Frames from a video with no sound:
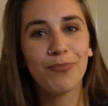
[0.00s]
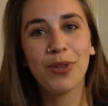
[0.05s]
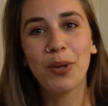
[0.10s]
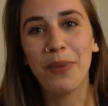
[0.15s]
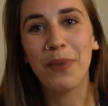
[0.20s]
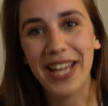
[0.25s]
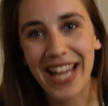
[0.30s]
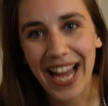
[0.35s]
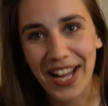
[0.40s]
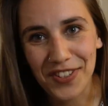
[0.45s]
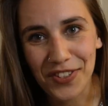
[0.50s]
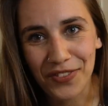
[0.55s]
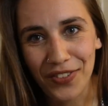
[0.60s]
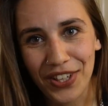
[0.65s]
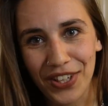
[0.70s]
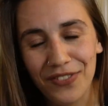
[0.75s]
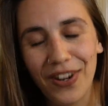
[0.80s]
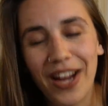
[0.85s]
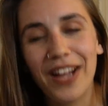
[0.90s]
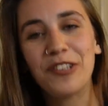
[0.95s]
My cats are
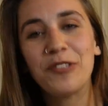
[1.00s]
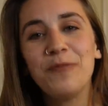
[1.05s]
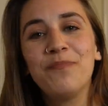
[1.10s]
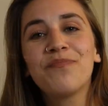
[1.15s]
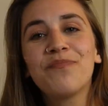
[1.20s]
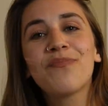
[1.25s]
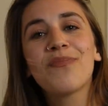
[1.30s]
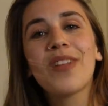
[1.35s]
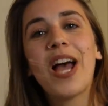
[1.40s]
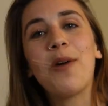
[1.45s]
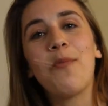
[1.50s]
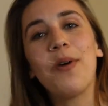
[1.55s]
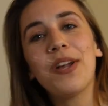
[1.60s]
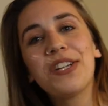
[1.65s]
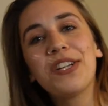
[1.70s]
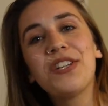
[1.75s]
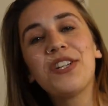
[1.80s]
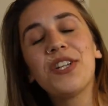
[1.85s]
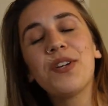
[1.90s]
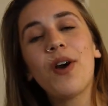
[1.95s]
running wild. I
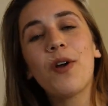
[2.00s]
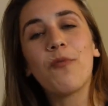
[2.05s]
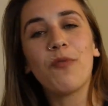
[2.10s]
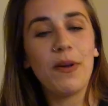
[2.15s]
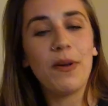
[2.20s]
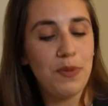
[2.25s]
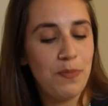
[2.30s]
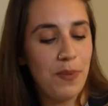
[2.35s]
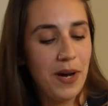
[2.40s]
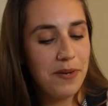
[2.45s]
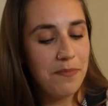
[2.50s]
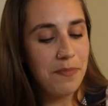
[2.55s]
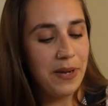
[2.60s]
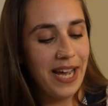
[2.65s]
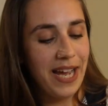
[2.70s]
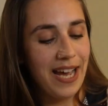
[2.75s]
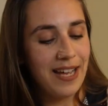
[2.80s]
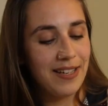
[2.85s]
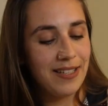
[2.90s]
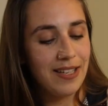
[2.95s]
wanted to do a ribbed button
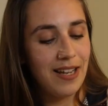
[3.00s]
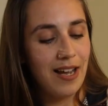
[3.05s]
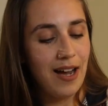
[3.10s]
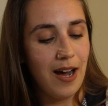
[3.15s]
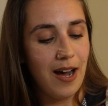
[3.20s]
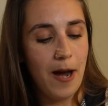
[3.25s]
band